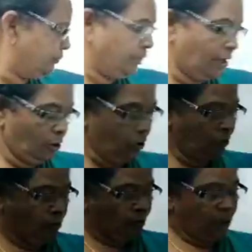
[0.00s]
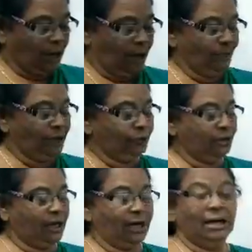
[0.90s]
Now coming to
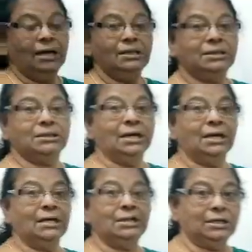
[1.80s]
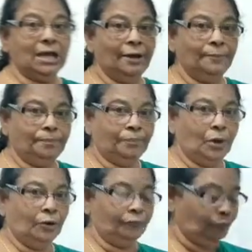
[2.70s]
the third type
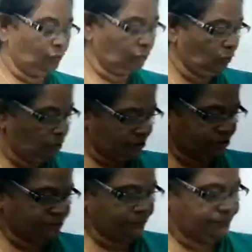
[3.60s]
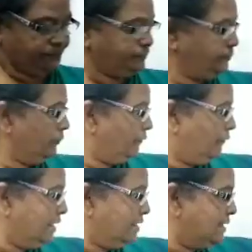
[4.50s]
of rules.
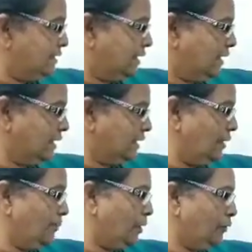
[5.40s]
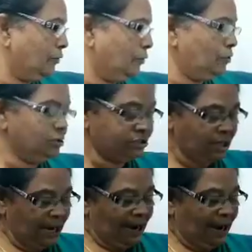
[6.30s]
What is the third type of rules?
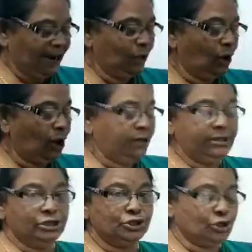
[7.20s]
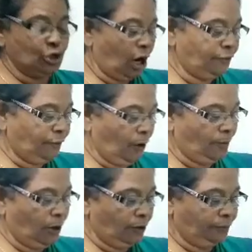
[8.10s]
I wrote the short
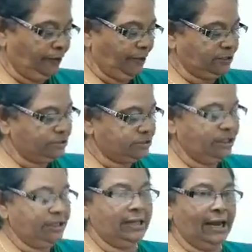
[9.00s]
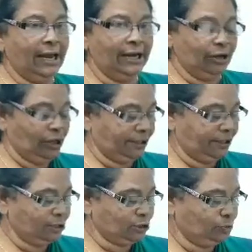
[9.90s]
form of it. See there in your
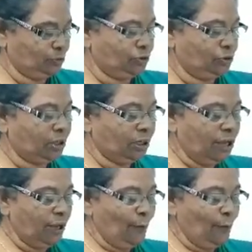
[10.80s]
textbook.